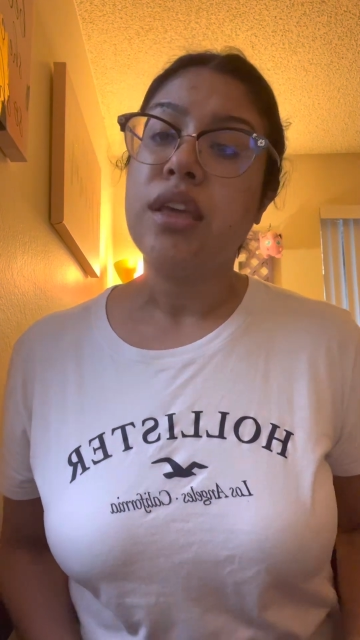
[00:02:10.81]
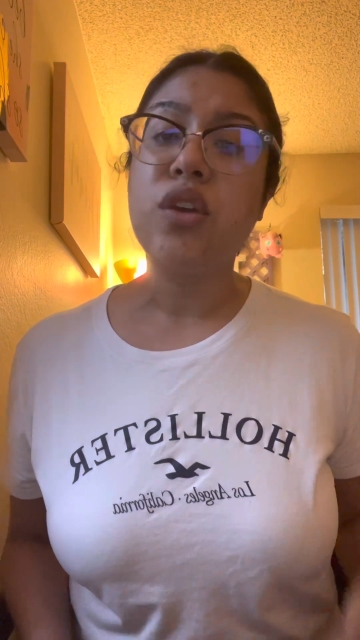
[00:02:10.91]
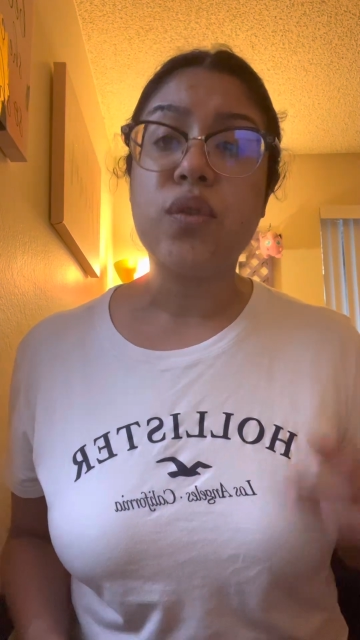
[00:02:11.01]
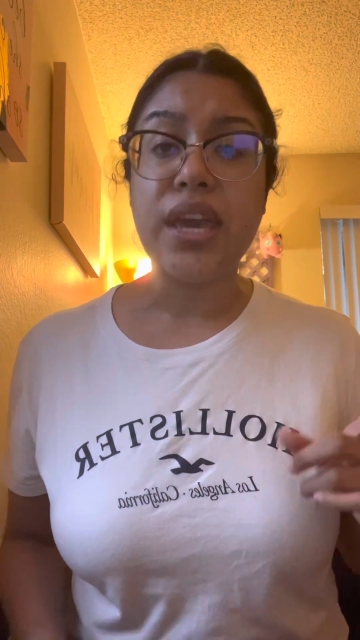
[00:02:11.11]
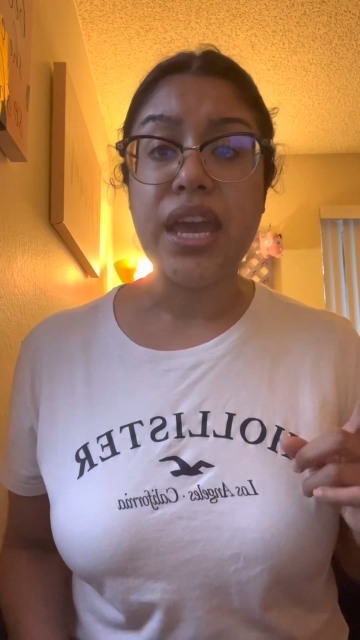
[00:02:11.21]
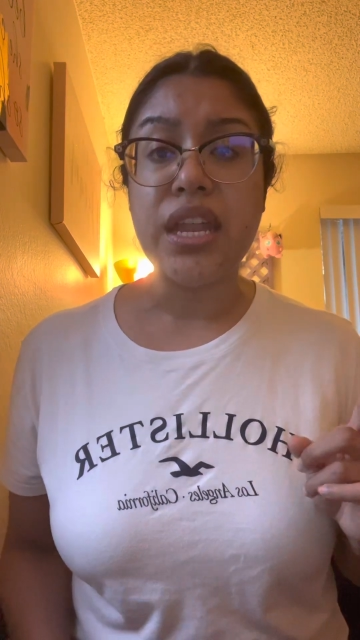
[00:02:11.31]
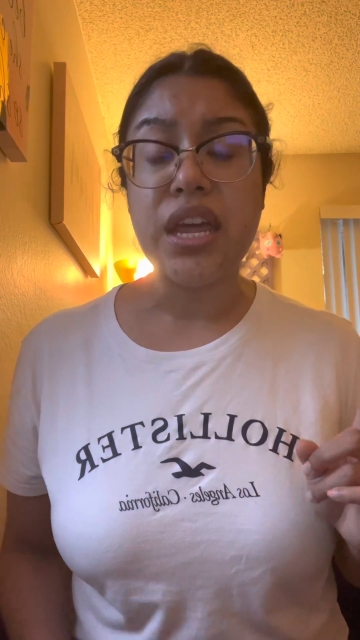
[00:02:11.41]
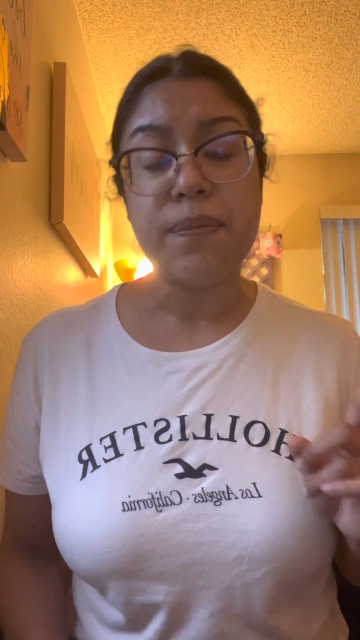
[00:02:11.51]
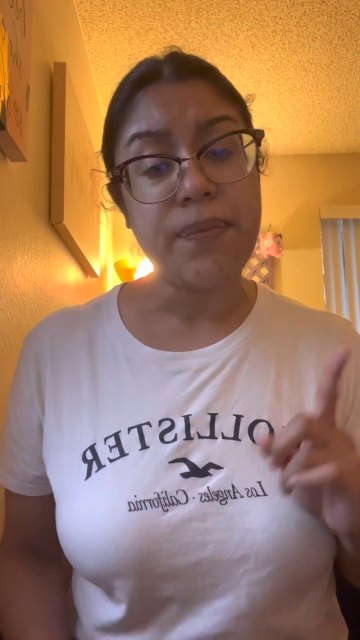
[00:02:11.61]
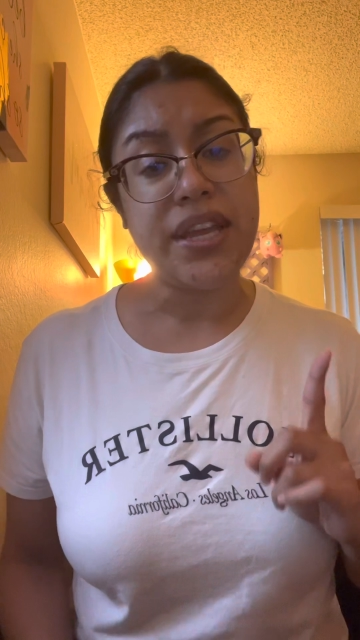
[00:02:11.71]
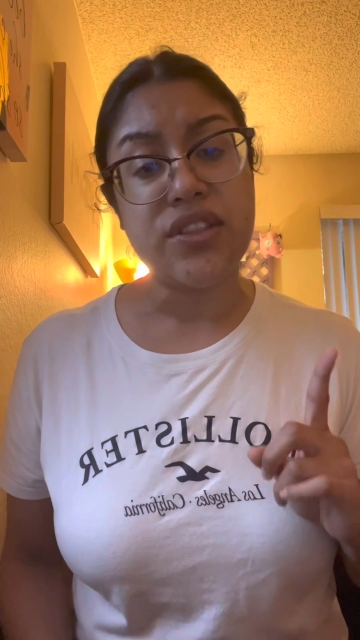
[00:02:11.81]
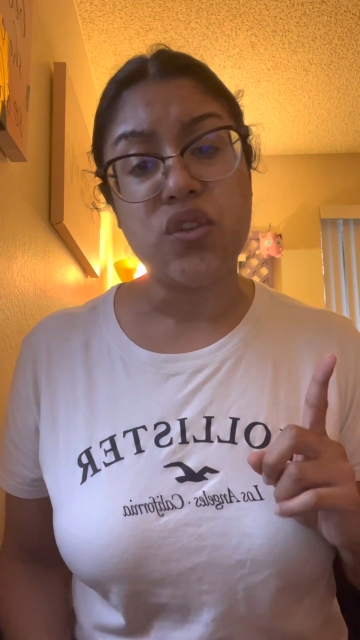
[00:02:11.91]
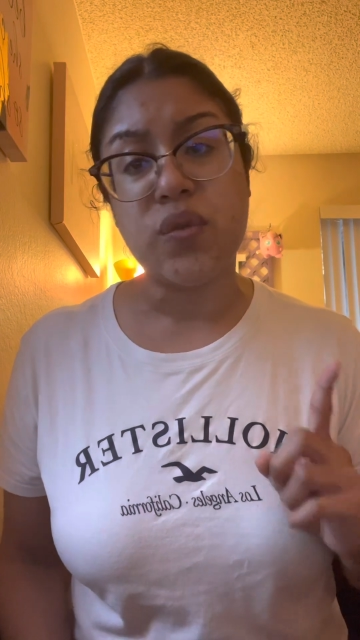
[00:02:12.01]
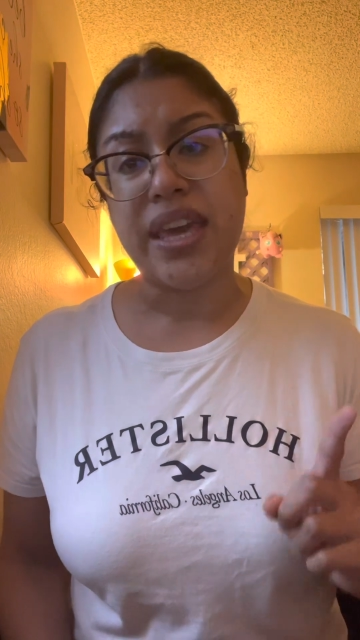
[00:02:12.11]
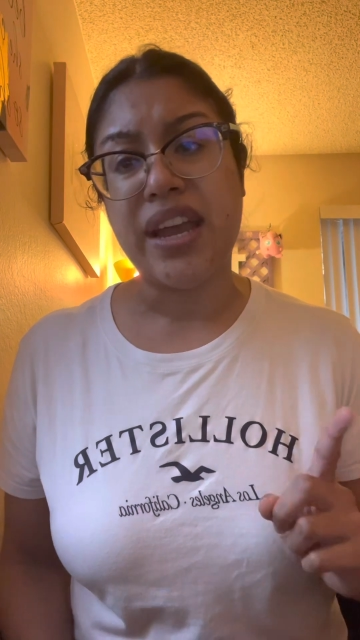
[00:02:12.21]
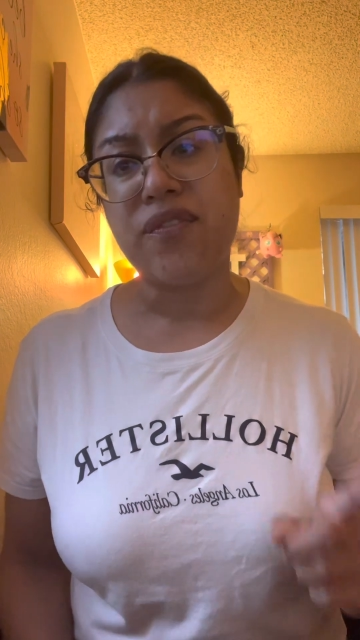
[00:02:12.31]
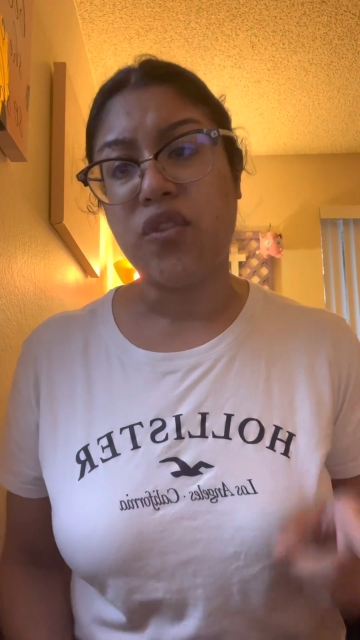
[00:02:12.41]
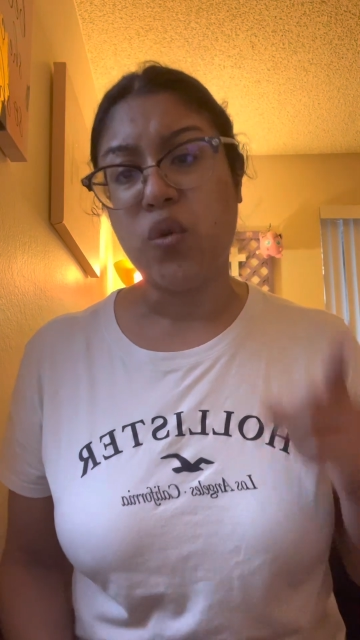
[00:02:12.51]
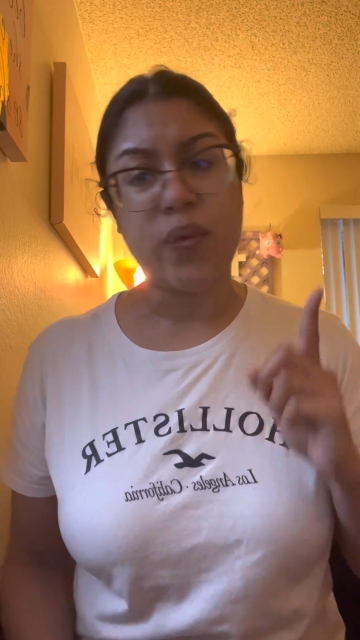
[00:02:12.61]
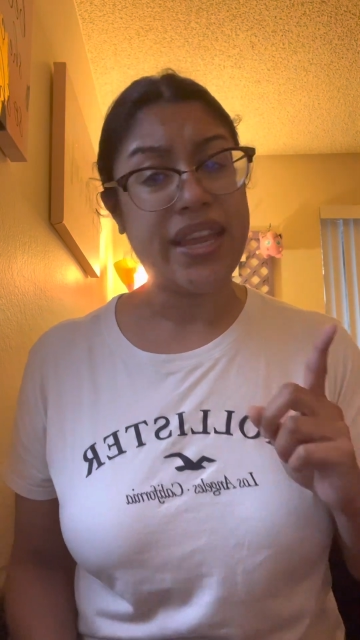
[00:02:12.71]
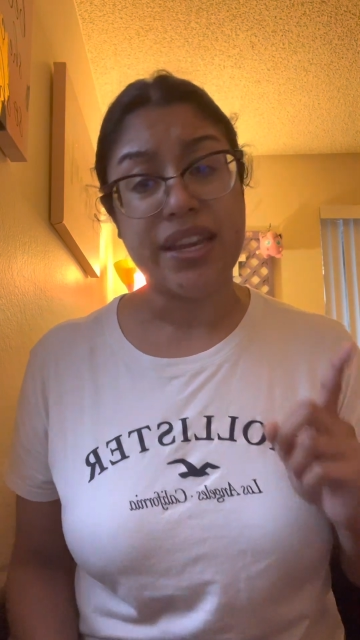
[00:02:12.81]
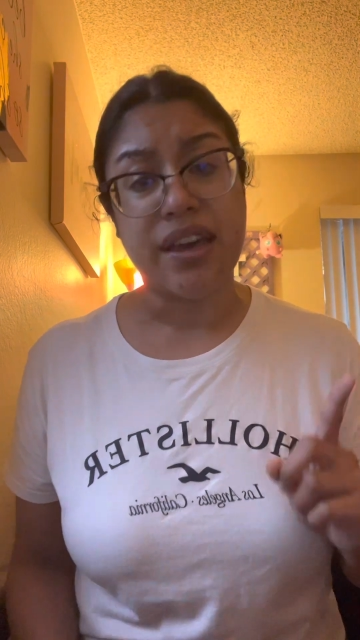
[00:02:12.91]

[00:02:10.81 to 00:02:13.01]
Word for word: You cannot be too careful when it